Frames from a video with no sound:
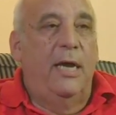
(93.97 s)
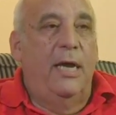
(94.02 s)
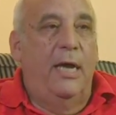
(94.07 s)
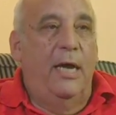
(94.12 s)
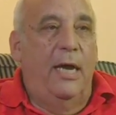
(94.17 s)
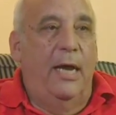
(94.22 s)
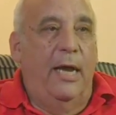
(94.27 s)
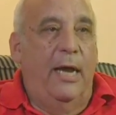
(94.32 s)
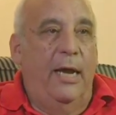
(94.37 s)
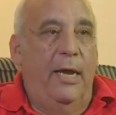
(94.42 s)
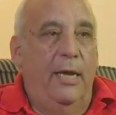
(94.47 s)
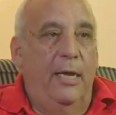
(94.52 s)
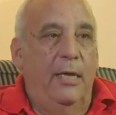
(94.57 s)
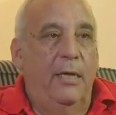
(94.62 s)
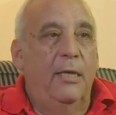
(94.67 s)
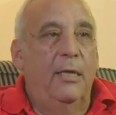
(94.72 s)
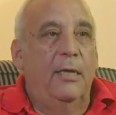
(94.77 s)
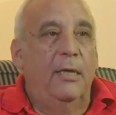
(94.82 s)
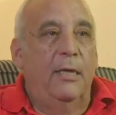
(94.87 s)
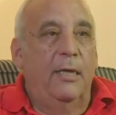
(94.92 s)
"Hi,
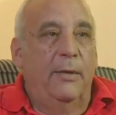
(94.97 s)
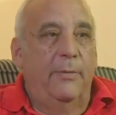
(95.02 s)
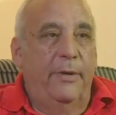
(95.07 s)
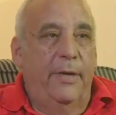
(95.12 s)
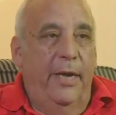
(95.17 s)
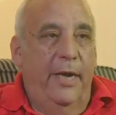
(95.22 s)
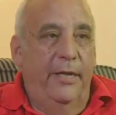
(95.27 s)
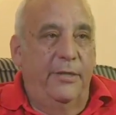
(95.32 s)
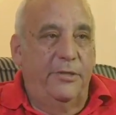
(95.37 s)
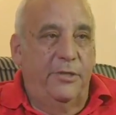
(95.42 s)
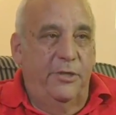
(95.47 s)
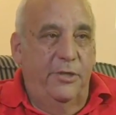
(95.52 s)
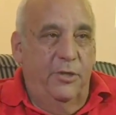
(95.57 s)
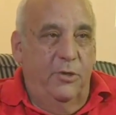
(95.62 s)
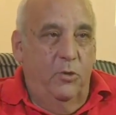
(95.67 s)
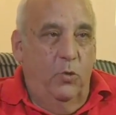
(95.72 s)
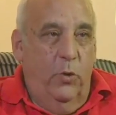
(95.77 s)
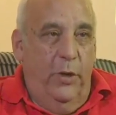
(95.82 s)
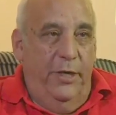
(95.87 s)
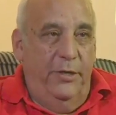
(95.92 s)
let me ask you a
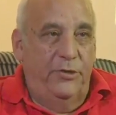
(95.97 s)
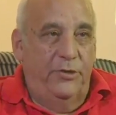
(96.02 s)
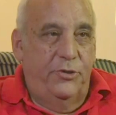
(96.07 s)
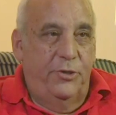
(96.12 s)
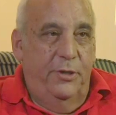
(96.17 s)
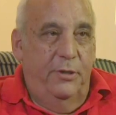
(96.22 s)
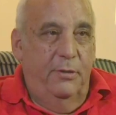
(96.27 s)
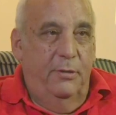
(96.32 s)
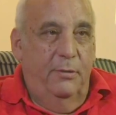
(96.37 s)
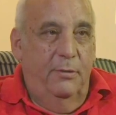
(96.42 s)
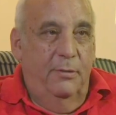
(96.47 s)
question."